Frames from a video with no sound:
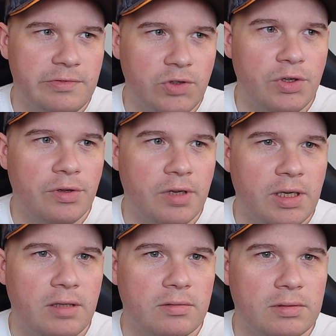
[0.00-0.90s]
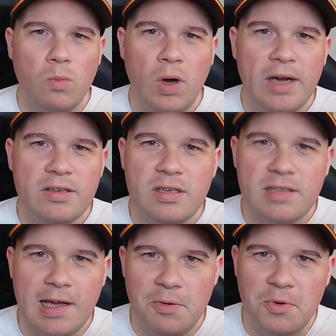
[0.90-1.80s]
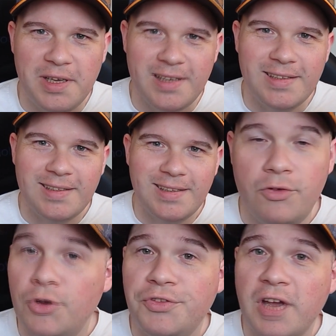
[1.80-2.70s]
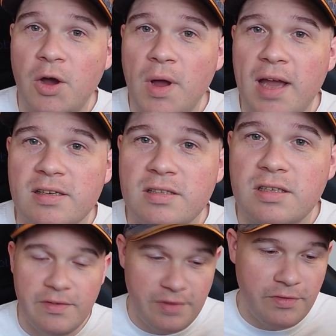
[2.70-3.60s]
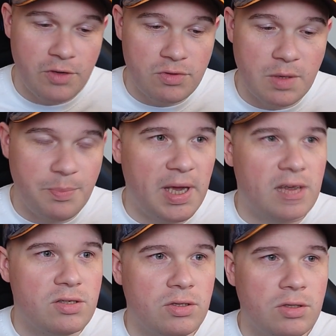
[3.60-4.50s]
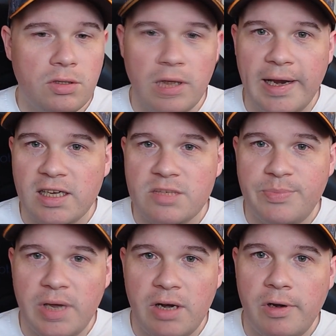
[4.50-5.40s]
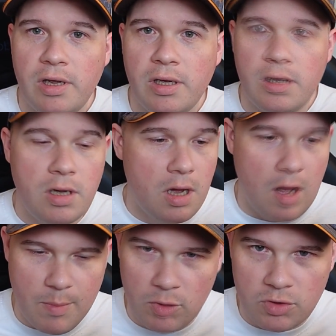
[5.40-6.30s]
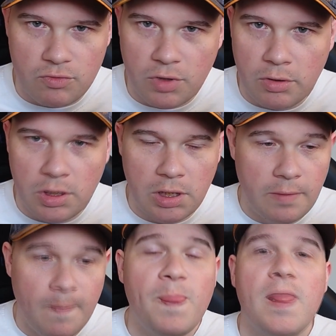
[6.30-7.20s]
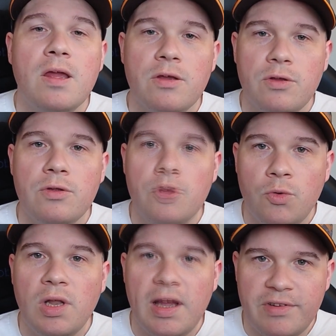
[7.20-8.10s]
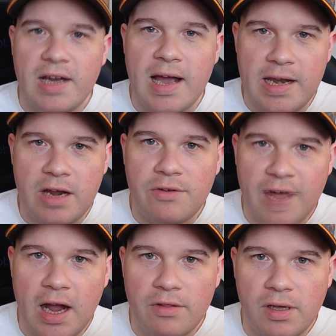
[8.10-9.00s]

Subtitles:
Fourthly? Why does it sound weird? Nothing OS. If you've used a Pixel, an Xperia, a Motorola, you will have an idea of how